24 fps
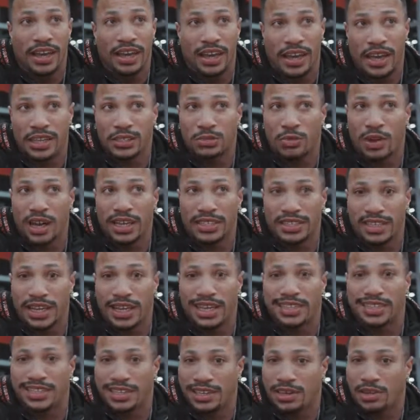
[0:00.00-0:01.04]
That's why I say
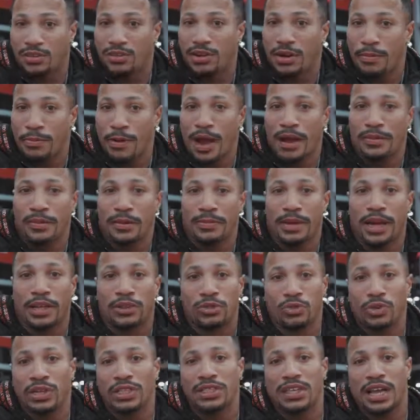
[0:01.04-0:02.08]
it's literally probably about
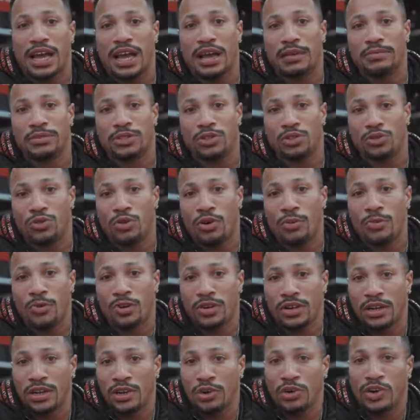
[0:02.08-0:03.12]
three times the
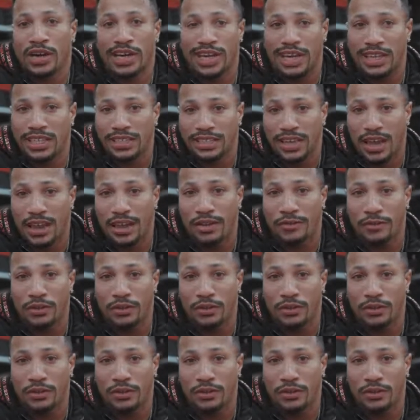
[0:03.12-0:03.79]
normal caloric intake